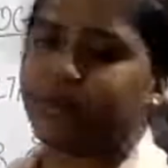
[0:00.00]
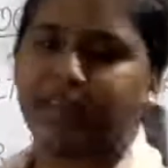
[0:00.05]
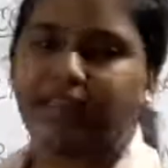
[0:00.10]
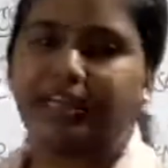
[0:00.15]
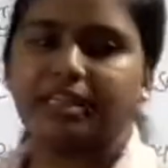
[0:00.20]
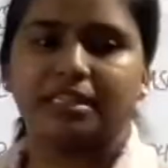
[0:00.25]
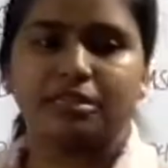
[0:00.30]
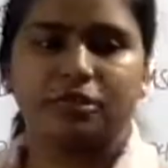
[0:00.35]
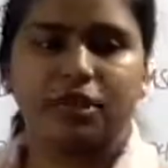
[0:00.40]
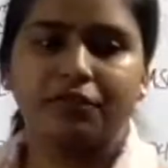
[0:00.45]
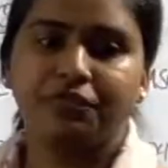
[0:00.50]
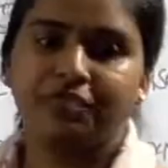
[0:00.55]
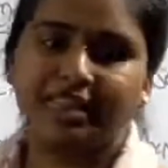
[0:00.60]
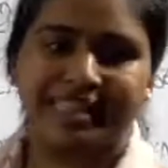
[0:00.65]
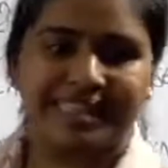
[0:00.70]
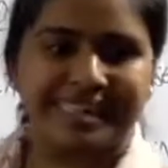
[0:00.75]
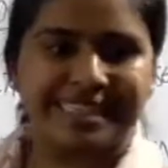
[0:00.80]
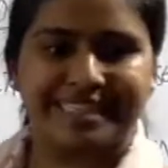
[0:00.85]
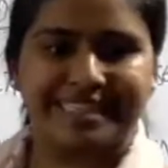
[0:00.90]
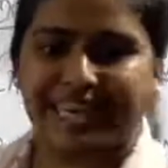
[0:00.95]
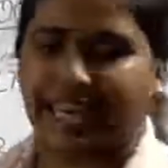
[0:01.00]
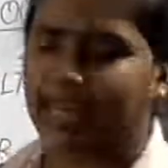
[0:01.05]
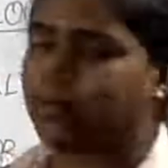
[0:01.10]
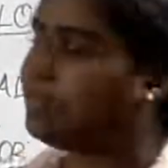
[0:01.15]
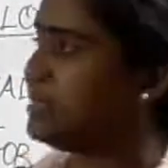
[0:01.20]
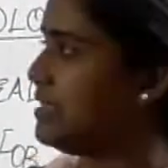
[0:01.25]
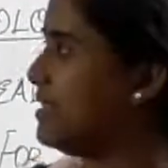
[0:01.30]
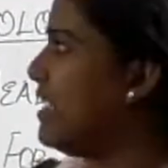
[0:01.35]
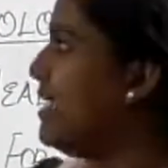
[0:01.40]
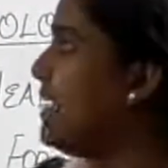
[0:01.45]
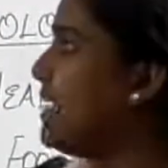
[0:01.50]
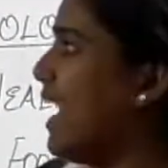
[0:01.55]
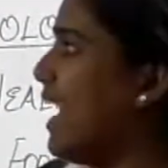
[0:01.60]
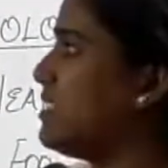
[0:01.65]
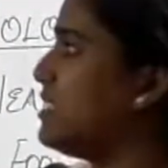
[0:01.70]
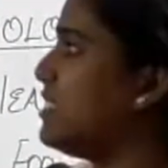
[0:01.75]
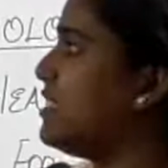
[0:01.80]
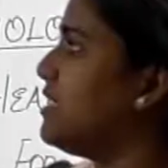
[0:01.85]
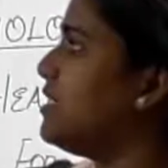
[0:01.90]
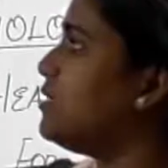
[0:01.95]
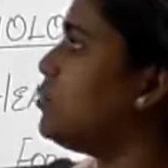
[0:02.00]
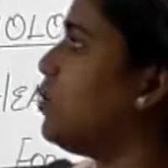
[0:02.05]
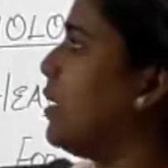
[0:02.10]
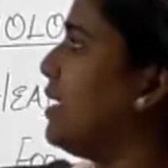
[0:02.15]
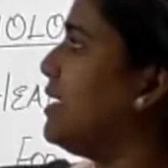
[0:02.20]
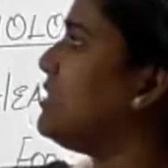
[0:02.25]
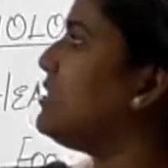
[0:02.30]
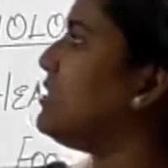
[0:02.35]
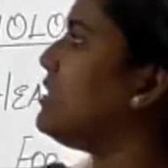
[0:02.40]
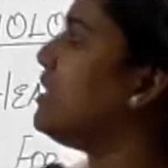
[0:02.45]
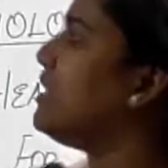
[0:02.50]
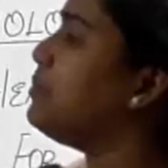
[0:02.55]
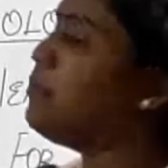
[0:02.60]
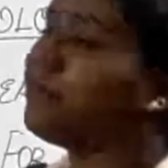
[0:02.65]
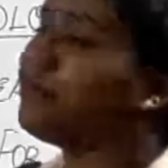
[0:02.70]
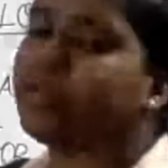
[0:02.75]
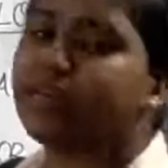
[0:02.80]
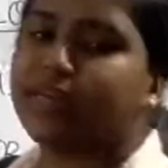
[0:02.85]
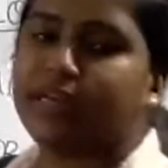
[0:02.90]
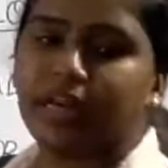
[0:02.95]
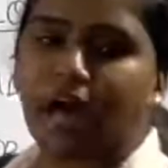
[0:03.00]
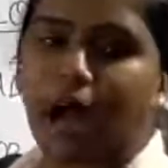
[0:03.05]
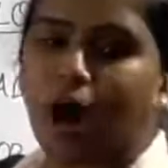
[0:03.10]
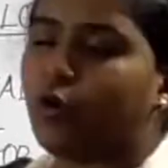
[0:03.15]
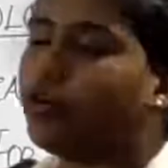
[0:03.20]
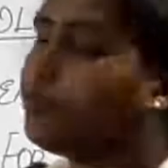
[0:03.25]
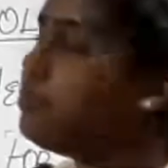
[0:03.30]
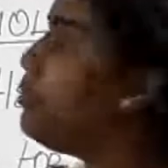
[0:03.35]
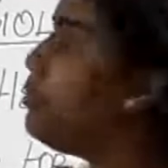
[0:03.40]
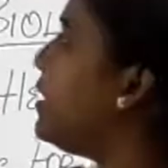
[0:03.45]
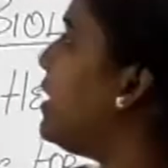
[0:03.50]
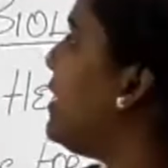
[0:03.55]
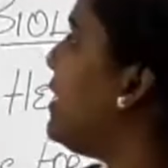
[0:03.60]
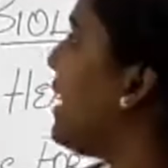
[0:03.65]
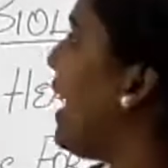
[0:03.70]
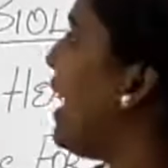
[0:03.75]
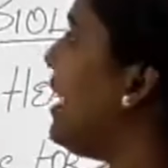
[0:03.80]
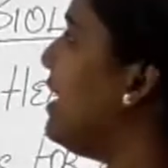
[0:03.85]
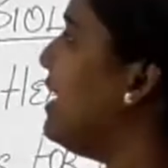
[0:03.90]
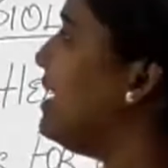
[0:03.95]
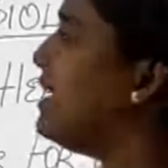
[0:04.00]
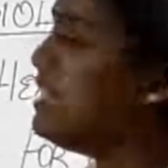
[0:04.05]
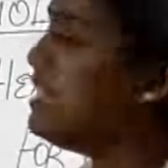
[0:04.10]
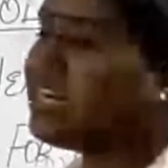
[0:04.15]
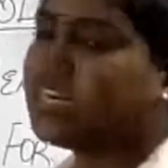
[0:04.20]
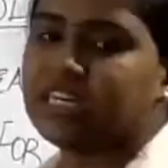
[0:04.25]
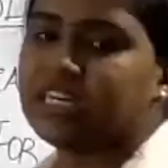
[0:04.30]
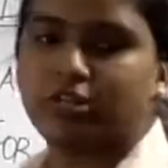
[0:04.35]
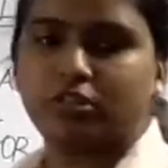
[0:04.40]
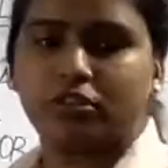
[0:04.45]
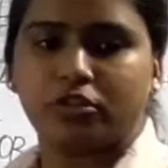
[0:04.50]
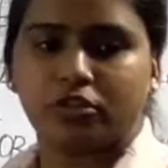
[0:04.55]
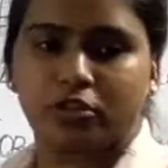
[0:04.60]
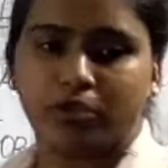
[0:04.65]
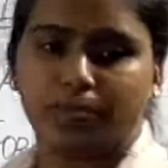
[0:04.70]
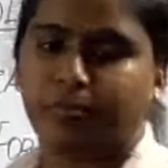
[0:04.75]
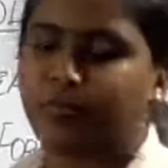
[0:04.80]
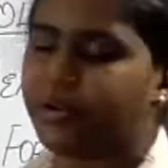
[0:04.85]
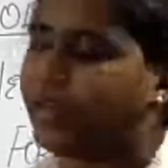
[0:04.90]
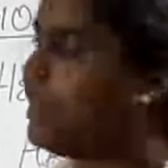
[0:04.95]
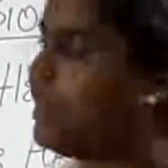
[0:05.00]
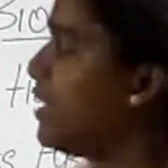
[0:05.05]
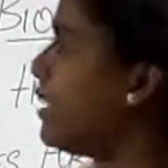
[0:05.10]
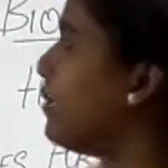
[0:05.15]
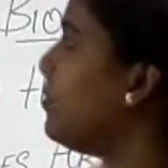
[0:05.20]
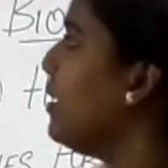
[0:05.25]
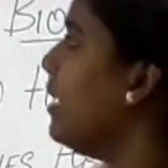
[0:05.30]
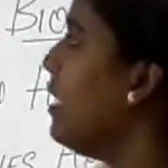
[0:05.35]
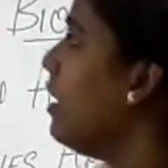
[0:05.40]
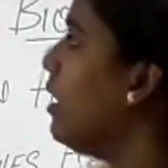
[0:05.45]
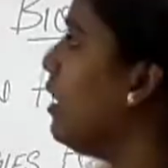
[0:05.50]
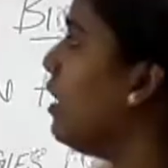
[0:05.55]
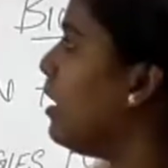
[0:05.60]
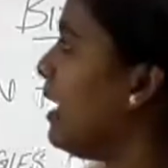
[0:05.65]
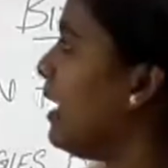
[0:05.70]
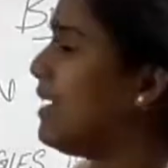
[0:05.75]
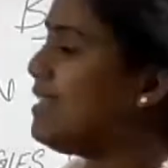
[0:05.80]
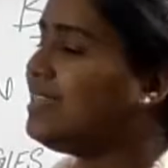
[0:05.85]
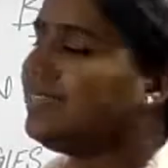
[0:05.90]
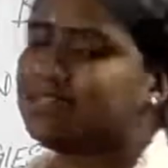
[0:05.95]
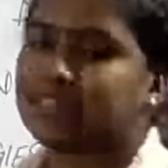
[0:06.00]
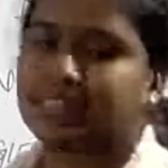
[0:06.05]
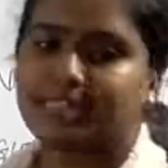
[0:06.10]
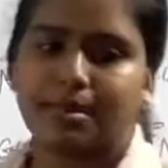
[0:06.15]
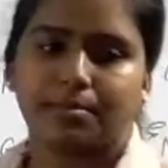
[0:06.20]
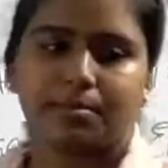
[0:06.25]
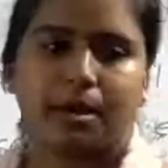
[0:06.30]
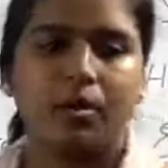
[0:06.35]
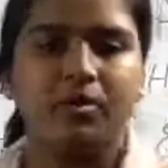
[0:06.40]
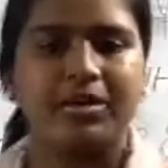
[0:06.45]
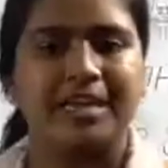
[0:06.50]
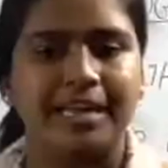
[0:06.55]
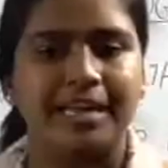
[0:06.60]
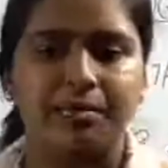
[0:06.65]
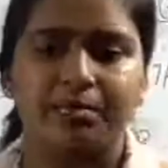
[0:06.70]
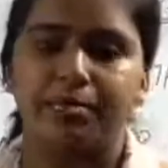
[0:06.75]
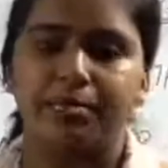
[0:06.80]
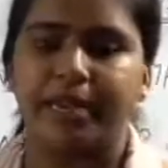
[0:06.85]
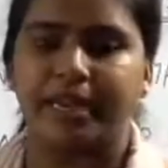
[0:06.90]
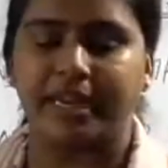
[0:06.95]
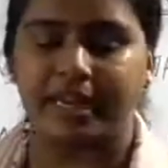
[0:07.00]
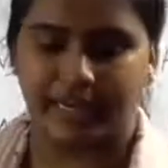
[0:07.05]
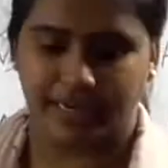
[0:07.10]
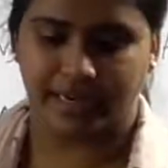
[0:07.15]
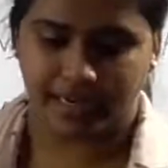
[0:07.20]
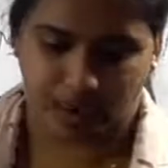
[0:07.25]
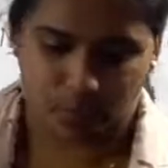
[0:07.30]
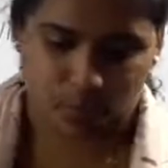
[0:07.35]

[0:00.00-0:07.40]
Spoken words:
is of three types, three categories. One is inbreeding, outbreeding and controlled breeding. Let us see about inbreeding now.